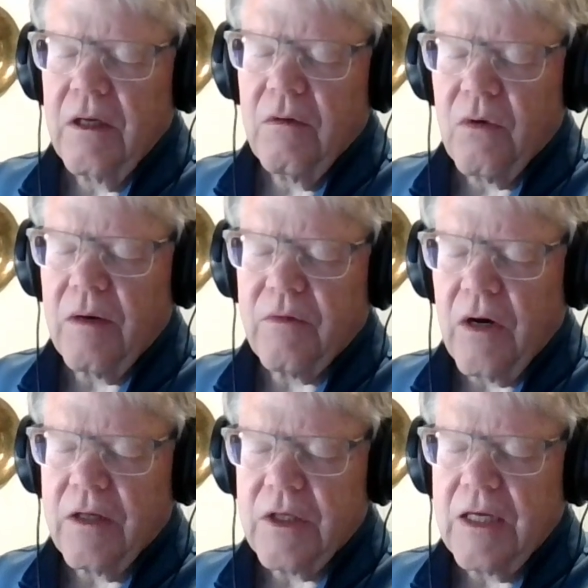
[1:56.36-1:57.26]
what I'm
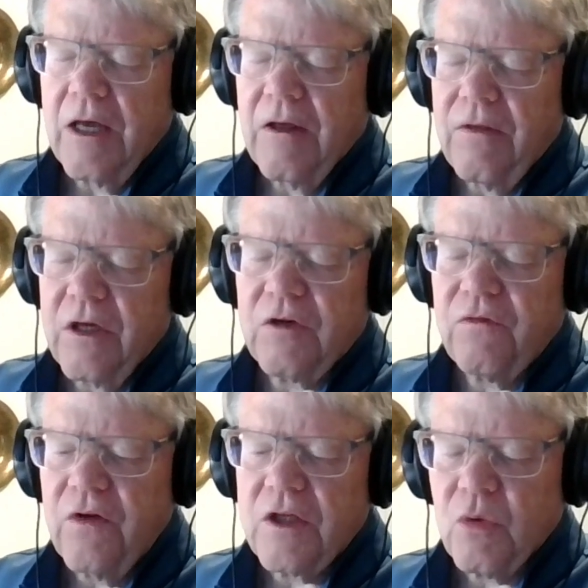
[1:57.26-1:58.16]
trying to say, this
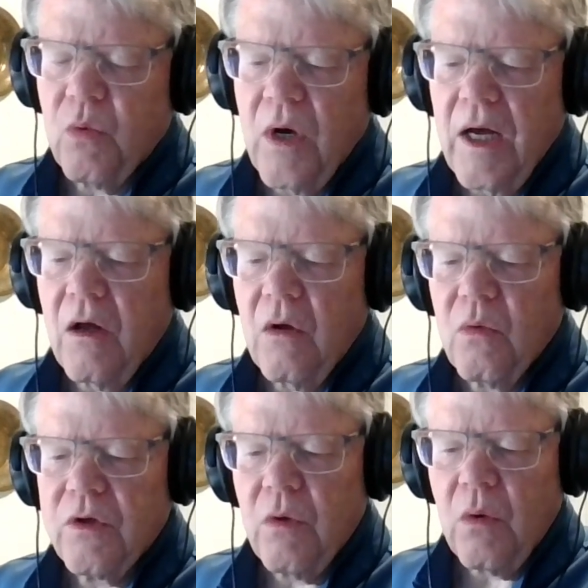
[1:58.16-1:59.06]
fits well
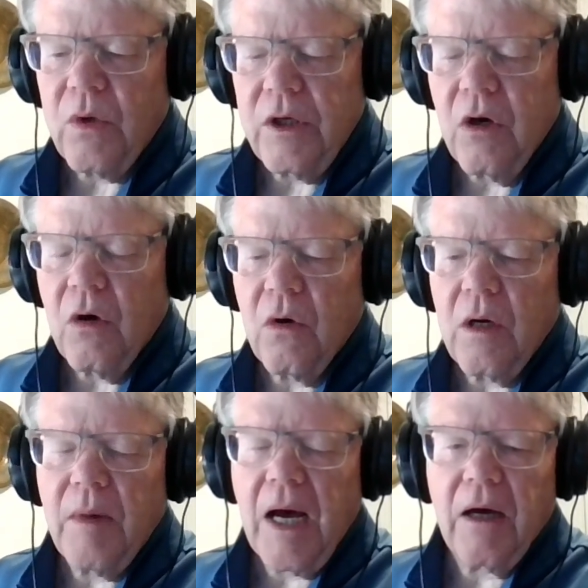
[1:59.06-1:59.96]
with what we know
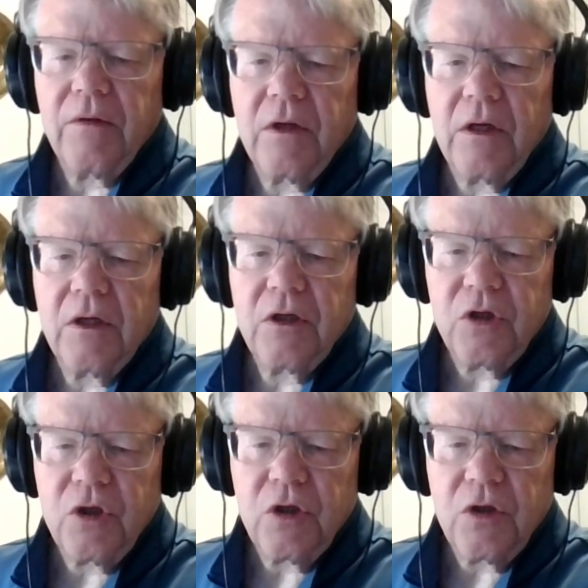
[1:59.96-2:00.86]
about the
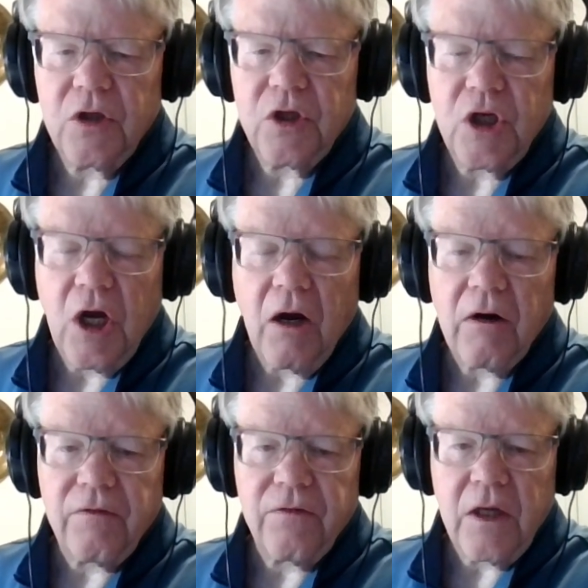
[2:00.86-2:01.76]

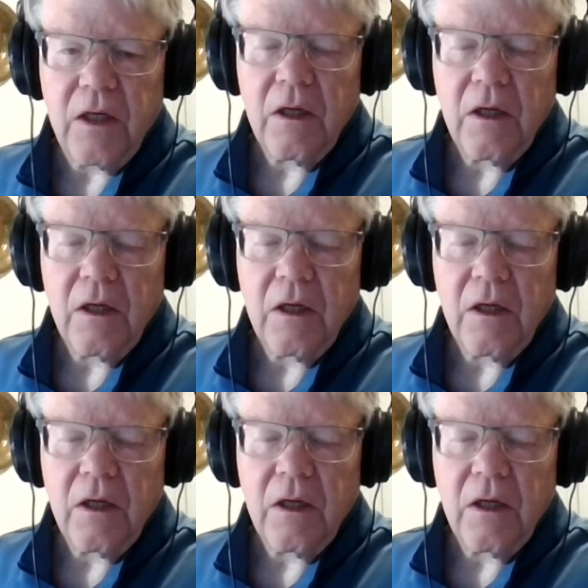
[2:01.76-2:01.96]
geography